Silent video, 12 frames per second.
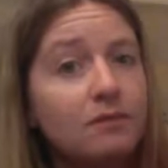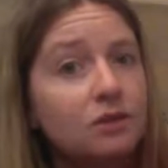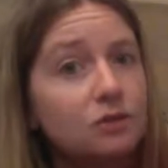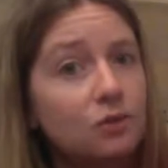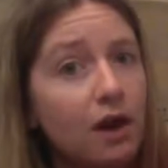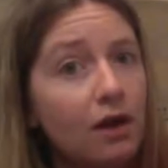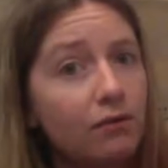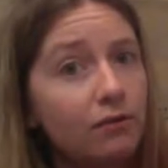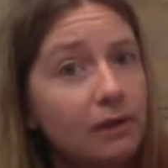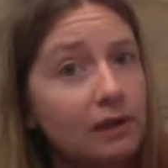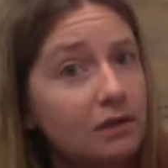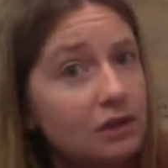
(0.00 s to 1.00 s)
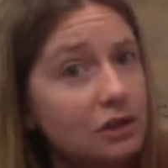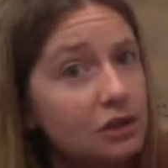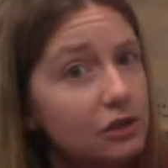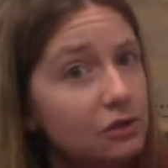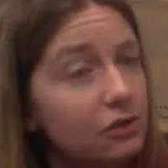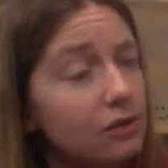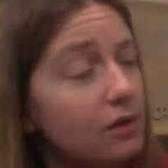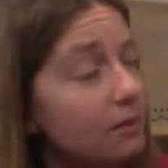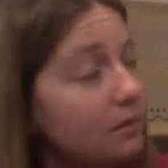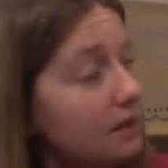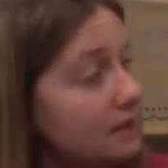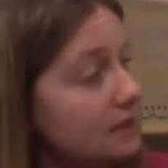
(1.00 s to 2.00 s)
a 12, because 2
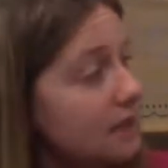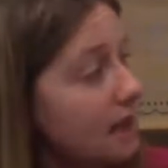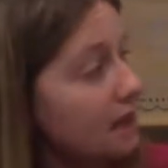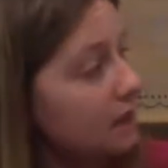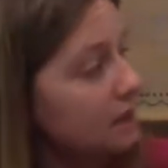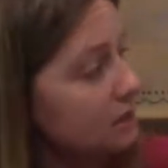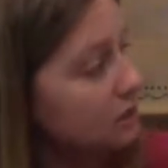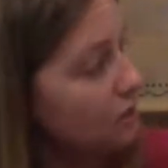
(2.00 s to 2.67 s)
plus 10 is